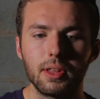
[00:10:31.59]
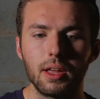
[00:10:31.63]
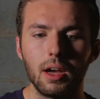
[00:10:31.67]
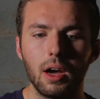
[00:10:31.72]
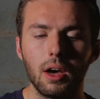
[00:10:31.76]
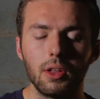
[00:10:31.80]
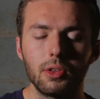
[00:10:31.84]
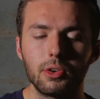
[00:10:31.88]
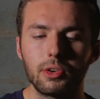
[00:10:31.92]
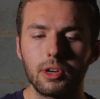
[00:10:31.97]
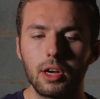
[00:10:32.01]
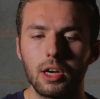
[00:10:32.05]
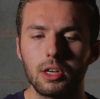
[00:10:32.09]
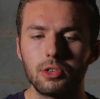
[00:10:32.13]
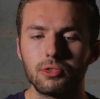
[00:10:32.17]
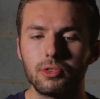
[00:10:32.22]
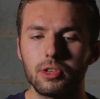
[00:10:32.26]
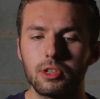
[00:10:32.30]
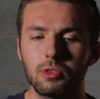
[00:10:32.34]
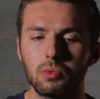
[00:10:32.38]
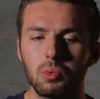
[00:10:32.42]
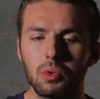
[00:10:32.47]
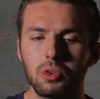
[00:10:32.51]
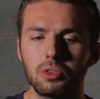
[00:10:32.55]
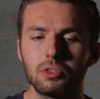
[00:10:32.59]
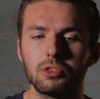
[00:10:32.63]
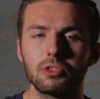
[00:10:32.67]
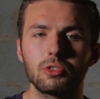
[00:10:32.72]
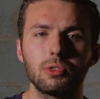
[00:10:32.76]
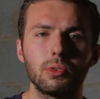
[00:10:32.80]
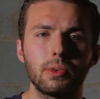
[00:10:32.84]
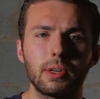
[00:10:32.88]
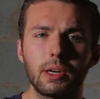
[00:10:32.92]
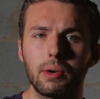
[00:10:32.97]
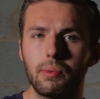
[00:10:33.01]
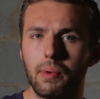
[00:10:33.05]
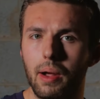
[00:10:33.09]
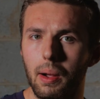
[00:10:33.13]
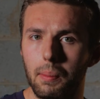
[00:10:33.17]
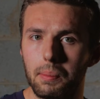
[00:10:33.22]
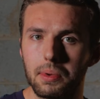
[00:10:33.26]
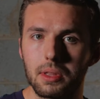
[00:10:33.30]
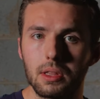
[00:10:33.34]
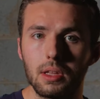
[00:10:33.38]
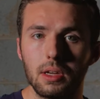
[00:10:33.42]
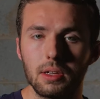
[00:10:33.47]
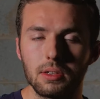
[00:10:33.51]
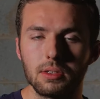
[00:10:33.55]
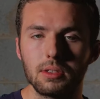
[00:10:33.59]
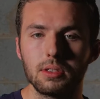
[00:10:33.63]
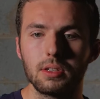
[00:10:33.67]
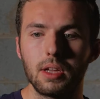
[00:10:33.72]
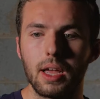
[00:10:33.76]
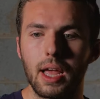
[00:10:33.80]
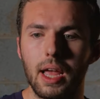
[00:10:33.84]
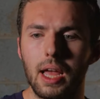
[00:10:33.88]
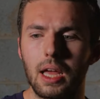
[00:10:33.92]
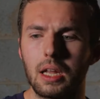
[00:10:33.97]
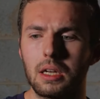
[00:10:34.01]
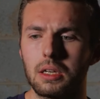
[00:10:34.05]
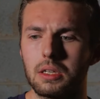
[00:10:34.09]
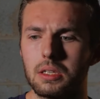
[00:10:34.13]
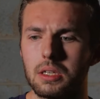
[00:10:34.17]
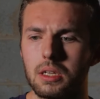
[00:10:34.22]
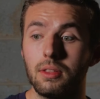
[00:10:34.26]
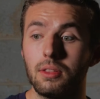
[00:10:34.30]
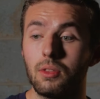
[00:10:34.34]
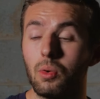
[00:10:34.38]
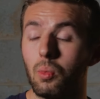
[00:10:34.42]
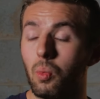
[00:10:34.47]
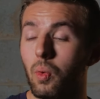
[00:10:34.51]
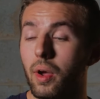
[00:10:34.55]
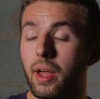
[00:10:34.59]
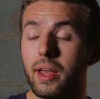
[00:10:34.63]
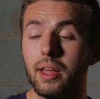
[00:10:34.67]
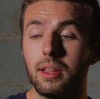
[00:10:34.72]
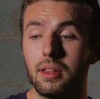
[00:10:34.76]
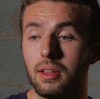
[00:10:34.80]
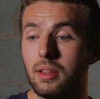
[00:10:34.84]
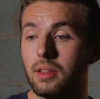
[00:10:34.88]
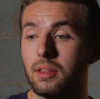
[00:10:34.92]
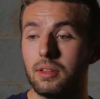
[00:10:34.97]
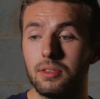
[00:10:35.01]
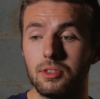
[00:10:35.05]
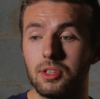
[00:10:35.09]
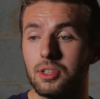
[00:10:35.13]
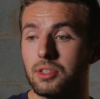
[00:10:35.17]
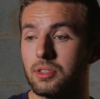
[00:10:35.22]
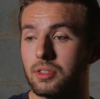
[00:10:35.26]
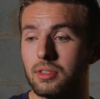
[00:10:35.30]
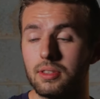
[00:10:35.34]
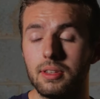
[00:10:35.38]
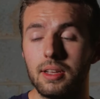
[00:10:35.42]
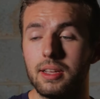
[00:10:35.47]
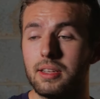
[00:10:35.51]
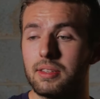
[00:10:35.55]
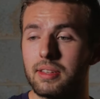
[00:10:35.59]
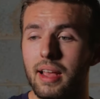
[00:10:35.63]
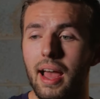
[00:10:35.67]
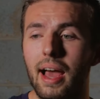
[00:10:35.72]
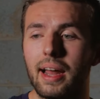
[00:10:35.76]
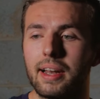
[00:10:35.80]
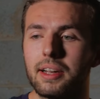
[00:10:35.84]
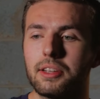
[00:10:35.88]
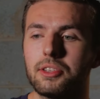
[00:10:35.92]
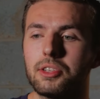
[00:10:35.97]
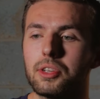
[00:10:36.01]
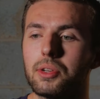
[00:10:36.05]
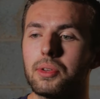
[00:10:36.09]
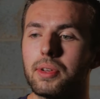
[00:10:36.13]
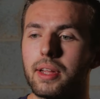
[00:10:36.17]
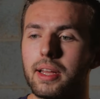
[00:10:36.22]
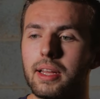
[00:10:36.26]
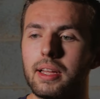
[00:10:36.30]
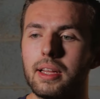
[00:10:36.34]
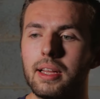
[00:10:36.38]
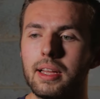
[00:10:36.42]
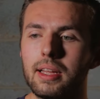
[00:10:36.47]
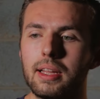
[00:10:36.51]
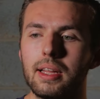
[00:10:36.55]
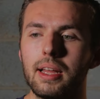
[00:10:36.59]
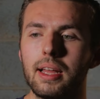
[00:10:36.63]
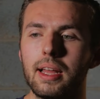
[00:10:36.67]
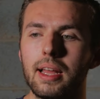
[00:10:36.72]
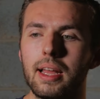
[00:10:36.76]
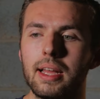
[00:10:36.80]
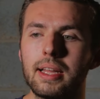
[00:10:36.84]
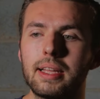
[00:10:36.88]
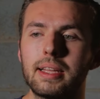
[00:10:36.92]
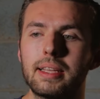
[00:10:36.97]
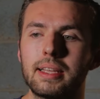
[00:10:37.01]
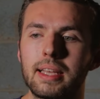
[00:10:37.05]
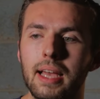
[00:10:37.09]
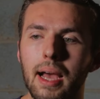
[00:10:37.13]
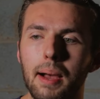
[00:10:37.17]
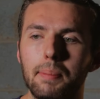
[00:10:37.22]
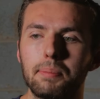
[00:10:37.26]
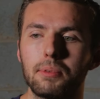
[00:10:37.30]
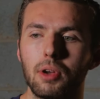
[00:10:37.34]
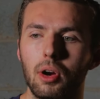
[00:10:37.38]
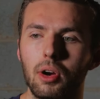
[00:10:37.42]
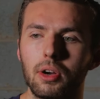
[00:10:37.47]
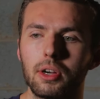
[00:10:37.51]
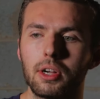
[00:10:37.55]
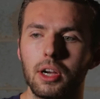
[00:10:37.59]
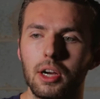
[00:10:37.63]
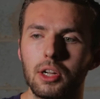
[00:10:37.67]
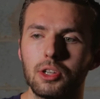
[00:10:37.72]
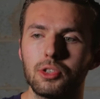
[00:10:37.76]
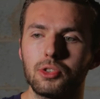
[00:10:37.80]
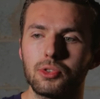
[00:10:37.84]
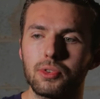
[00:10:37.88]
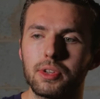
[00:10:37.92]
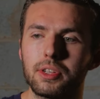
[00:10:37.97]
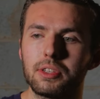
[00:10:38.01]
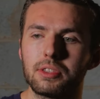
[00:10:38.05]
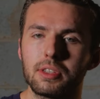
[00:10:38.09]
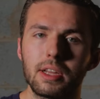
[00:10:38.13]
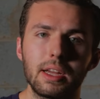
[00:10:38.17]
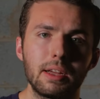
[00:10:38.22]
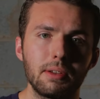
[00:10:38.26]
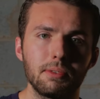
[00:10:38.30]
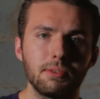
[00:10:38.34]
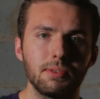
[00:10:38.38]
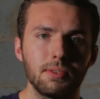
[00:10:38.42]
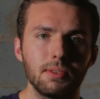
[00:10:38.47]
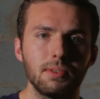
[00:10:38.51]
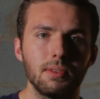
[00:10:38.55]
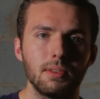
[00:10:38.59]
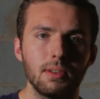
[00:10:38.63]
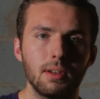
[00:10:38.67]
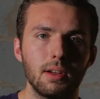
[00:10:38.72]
that other countries weren't screwing around with us, and the way, just his attitude, it kept our country safe.